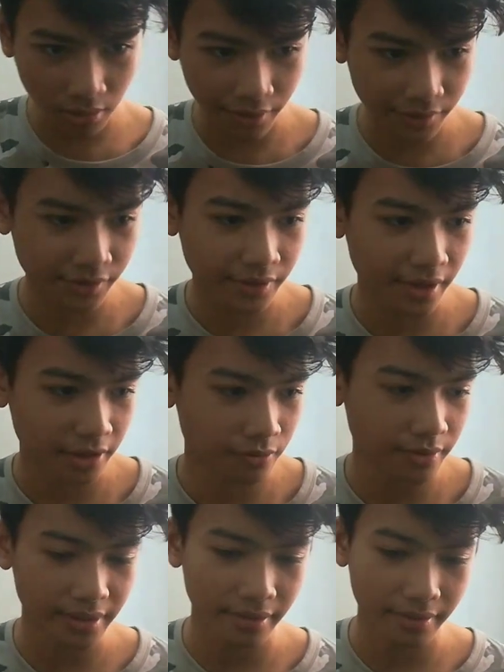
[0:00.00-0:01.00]
I regret
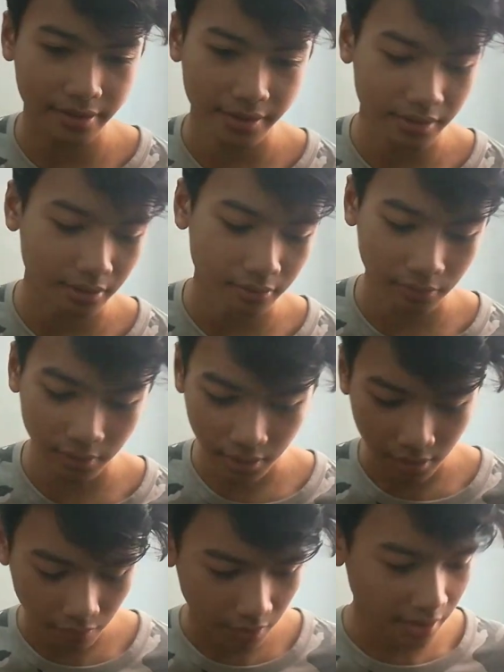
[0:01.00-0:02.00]
doing that just now.
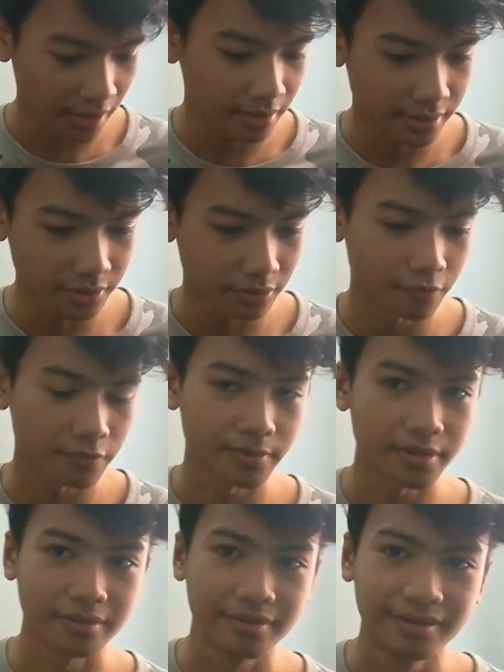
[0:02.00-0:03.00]
What the hell is wrong with me?